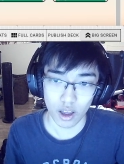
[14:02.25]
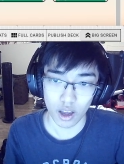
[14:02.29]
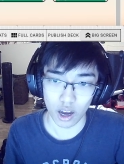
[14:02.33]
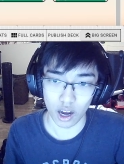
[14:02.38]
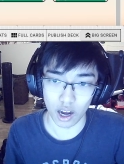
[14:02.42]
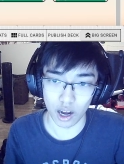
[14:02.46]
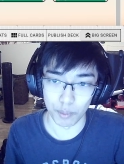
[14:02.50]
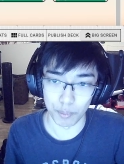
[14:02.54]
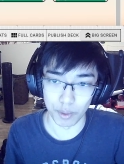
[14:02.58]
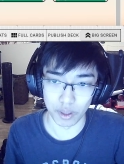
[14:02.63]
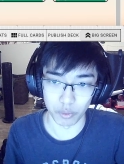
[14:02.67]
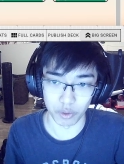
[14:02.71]

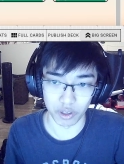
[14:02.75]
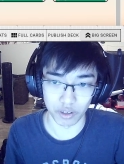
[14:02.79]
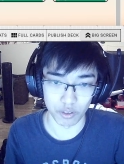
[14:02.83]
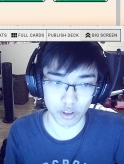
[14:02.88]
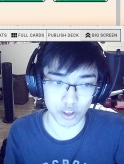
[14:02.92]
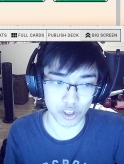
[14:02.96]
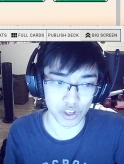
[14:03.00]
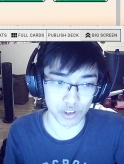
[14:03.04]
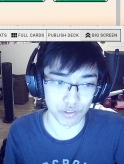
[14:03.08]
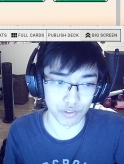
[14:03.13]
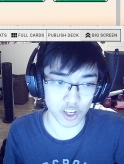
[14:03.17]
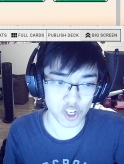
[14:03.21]
And then we have the
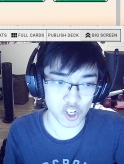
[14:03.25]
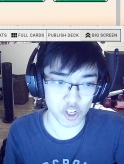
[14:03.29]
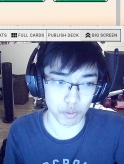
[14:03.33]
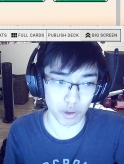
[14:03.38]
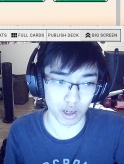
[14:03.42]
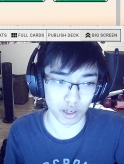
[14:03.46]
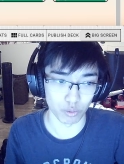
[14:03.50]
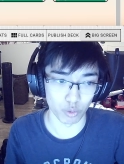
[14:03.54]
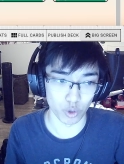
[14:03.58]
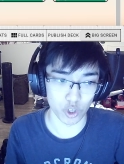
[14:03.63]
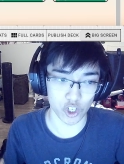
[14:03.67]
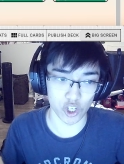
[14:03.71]
2
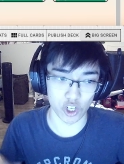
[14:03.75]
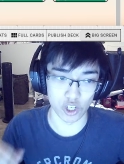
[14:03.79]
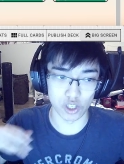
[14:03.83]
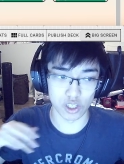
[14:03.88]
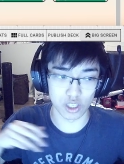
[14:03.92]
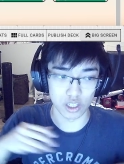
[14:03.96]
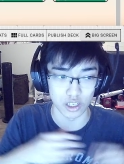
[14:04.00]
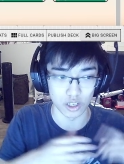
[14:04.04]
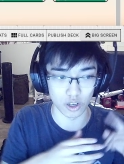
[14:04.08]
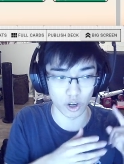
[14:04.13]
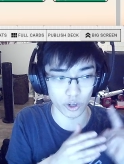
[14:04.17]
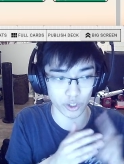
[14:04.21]
Vegiemon, which is
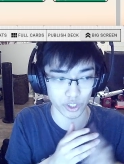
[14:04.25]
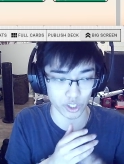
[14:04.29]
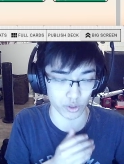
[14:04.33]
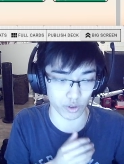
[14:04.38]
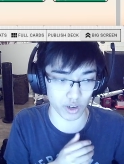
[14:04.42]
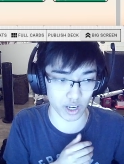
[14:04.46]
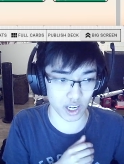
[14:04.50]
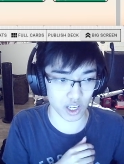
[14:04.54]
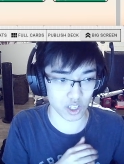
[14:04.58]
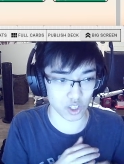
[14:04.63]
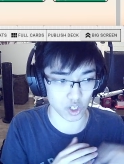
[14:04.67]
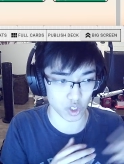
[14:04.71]
the Alter S.